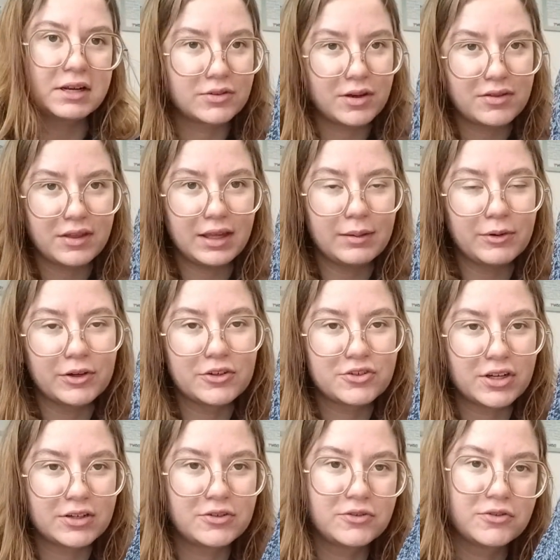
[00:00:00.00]
So I think I'm gonna
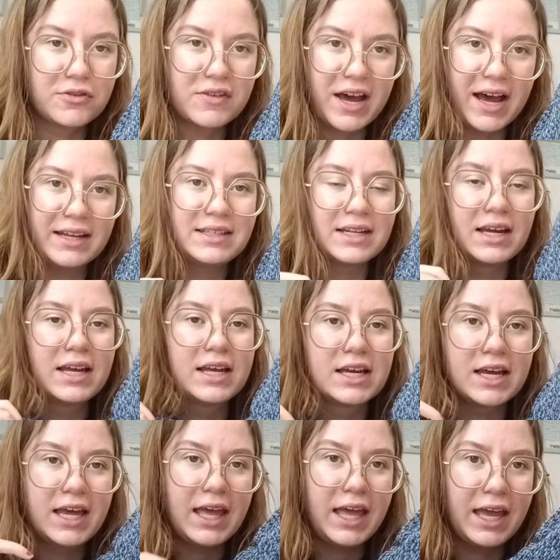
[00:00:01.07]
try to do that,
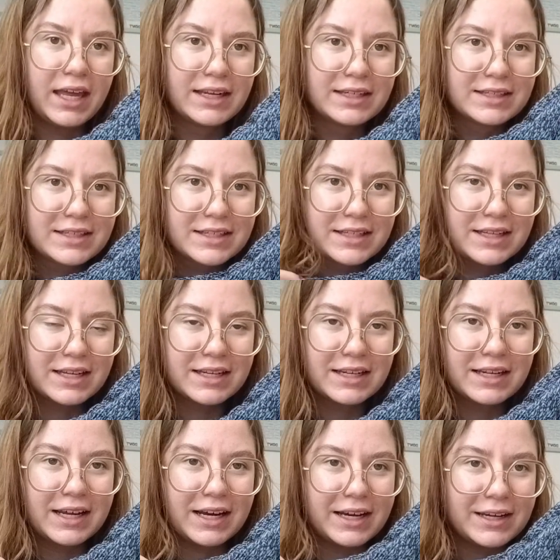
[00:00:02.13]
and
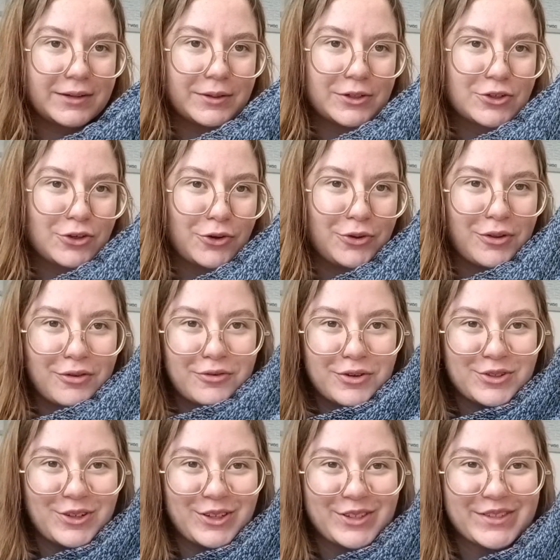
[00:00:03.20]
then I will show you the
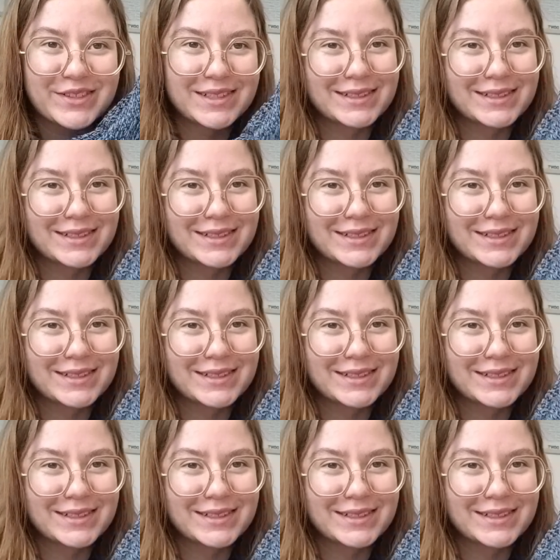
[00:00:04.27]
results.